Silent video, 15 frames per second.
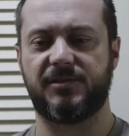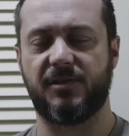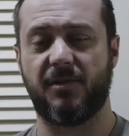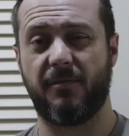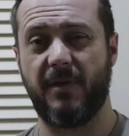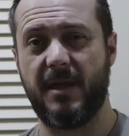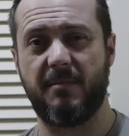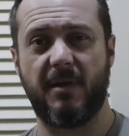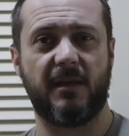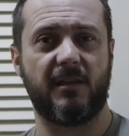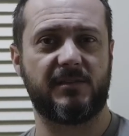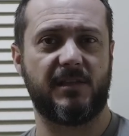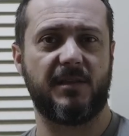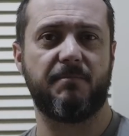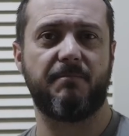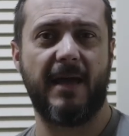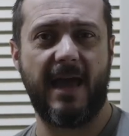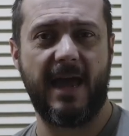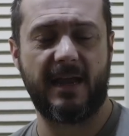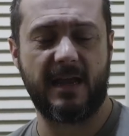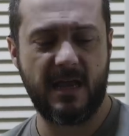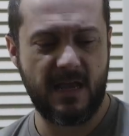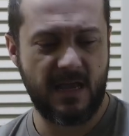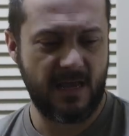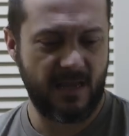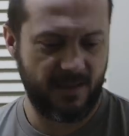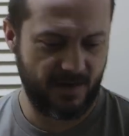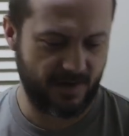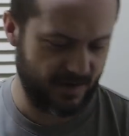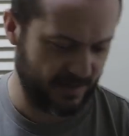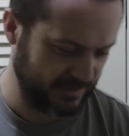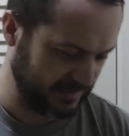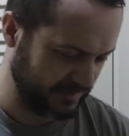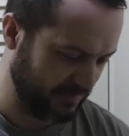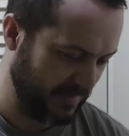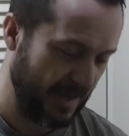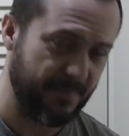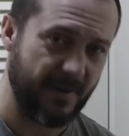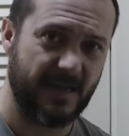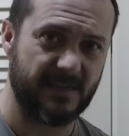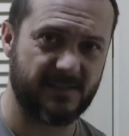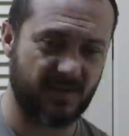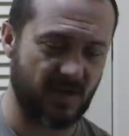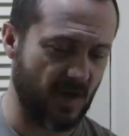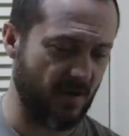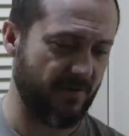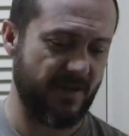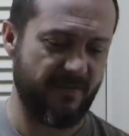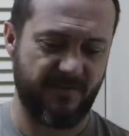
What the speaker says: So if anybody looks in the bag, they're gonna just bypass the coffee.